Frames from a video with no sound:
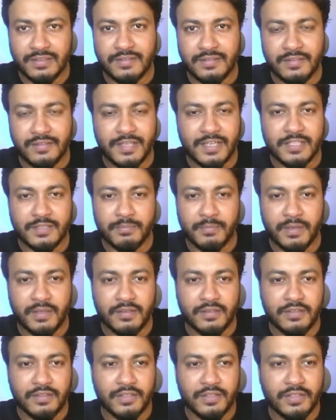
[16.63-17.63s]
That's
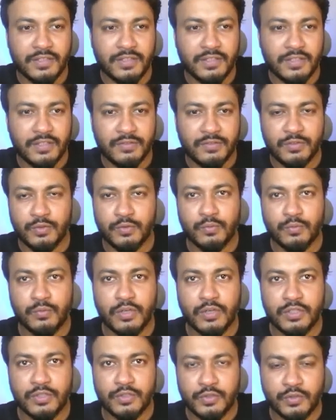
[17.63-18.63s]
mean if you
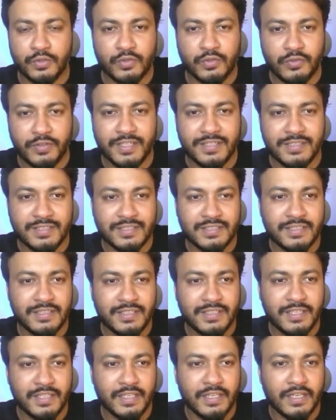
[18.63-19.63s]
want to create
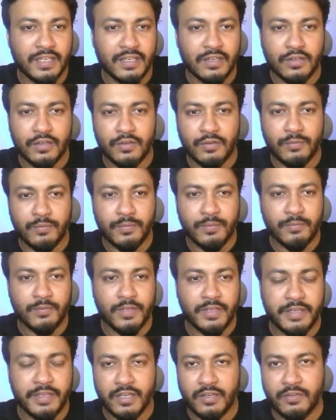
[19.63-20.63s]
a
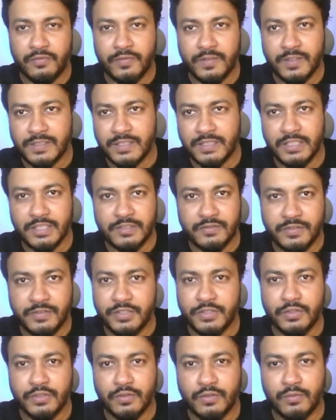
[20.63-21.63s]
faceless
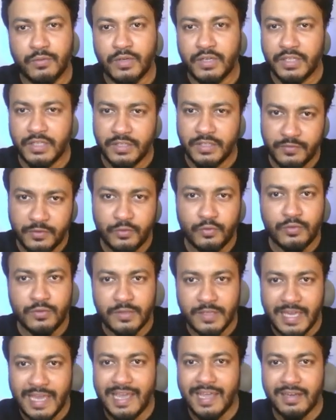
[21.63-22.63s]
video, or if you
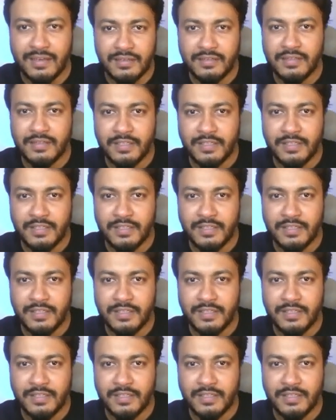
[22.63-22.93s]
can